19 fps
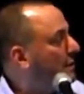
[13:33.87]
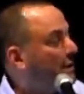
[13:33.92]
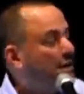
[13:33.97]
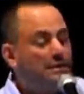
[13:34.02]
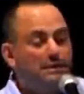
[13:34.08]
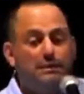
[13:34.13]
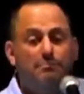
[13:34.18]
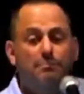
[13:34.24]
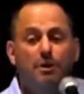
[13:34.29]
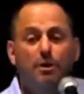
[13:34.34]

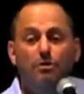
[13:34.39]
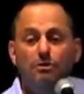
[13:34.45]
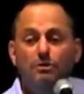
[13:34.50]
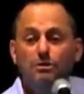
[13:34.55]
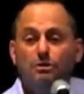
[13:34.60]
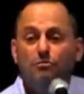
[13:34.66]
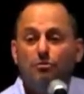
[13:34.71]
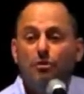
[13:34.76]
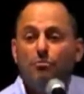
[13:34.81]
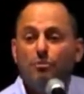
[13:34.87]
Is it because
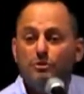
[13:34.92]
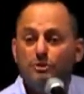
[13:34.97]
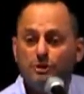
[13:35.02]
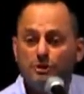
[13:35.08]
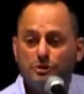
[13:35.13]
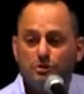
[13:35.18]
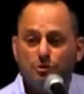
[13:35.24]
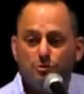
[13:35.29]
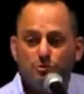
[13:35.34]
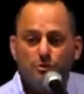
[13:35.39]
the robots are
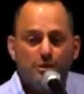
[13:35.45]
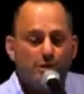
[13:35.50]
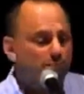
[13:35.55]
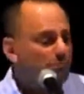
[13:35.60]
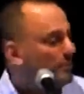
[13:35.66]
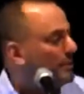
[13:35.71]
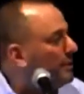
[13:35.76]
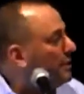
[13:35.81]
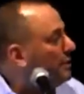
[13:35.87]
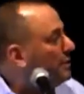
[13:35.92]
so
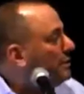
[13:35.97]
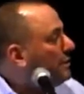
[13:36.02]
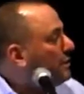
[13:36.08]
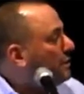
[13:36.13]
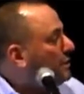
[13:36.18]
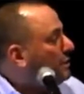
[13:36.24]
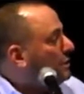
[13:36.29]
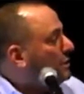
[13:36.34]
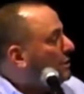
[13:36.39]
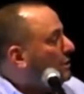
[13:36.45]
simple?
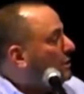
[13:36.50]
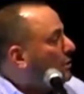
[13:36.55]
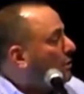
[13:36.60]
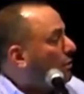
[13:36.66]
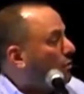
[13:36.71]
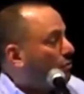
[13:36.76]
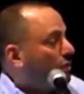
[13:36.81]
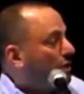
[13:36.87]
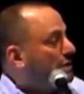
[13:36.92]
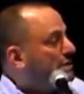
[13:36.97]

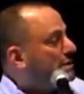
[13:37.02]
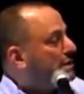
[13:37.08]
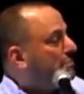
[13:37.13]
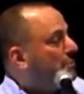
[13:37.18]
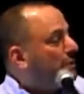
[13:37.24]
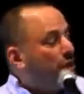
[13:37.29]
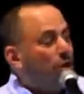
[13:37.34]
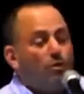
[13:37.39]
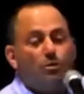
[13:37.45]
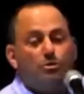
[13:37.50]
Or is it
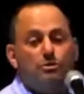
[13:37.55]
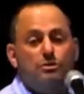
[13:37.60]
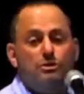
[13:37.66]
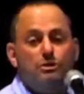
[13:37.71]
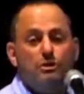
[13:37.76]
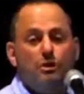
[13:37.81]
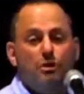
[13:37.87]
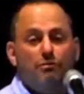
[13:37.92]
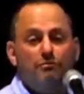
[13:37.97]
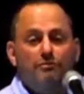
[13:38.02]
because
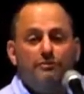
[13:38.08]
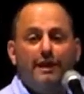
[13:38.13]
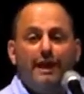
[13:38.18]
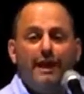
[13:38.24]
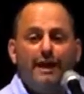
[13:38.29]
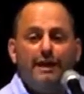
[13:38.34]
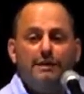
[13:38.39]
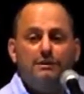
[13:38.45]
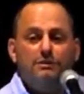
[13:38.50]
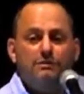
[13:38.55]
of
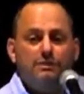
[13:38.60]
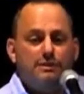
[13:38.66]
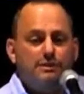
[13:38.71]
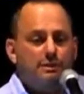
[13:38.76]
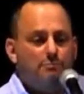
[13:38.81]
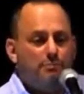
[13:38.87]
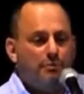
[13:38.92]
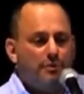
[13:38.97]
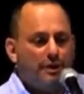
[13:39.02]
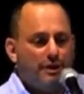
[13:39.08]
the extra
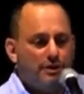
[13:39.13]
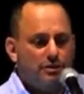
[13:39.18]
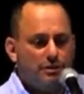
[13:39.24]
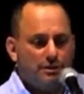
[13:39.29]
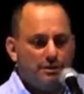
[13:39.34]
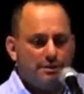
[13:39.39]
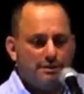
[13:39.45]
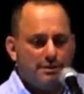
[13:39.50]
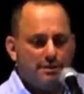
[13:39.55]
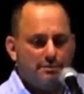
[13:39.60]

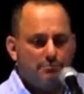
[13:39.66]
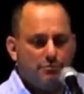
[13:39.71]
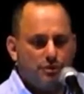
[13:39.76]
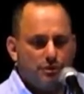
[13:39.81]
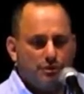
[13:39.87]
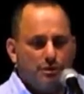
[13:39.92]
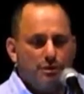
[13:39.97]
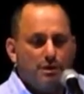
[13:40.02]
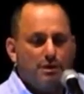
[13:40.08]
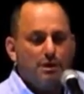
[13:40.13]
separation
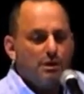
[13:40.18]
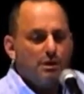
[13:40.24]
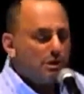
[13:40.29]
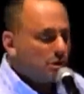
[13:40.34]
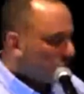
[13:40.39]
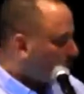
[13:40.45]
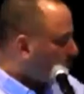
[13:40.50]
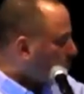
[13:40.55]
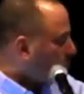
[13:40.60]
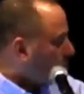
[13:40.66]
assumption?
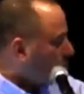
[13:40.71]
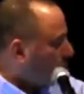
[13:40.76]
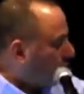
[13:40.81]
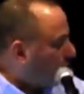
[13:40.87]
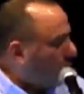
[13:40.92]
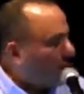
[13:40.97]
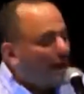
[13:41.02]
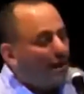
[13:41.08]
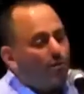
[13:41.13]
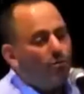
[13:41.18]
So
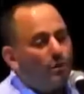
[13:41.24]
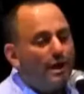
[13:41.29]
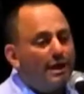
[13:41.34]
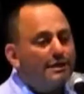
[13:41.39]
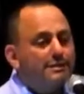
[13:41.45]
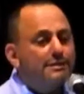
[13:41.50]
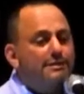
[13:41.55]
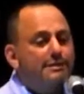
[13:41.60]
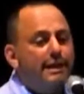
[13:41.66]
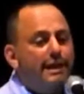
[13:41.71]
now
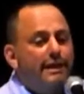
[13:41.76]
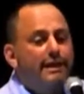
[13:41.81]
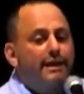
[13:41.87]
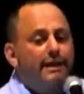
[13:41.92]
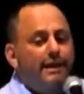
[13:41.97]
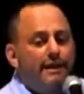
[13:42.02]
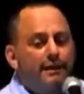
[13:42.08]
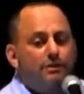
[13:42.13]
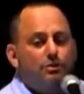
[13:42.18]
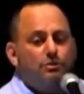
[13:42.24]
let's
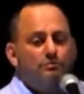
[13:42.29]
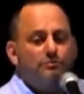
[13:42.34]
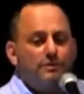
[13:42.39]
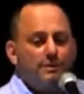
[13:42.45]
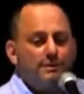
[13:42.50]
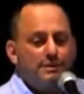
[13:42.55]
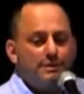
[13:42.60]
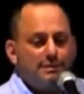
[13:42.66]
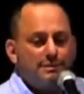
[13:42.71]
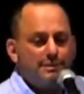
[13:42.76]
take each of
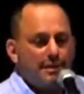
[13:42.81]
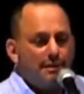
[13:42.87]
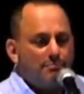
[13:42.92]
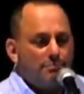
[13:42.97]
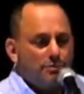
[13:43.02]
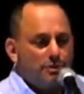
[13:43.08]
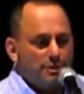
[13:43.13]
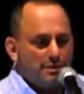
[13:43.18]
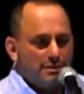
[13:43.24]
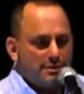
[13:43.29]
these
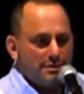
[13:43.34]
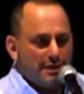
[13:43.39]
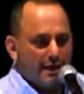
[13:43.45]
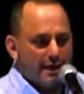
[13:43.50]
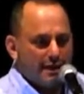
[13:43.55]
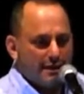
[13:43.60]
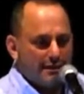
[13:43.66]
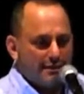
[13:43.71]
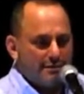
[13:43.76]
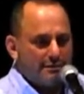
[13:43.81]
assumptions
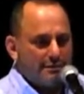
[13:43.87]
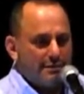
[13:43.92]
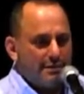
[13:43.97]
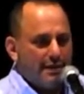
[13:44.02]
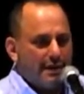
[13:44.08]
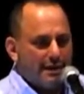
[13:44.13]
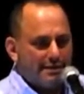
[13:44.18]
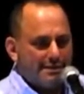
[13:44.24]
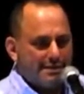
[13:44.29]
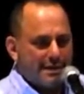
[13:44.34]
and
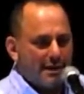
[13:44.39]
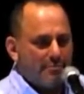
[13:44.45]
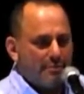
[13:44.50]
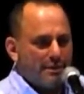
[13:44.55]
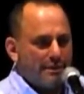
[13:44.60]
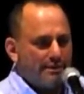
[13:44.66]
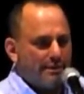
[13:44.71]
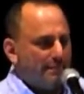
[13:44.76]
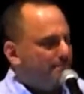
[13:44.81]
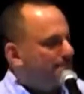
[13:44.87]

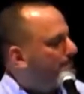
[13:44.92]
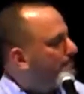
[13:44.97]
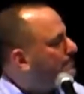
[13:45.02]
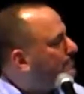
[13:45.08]
examine them.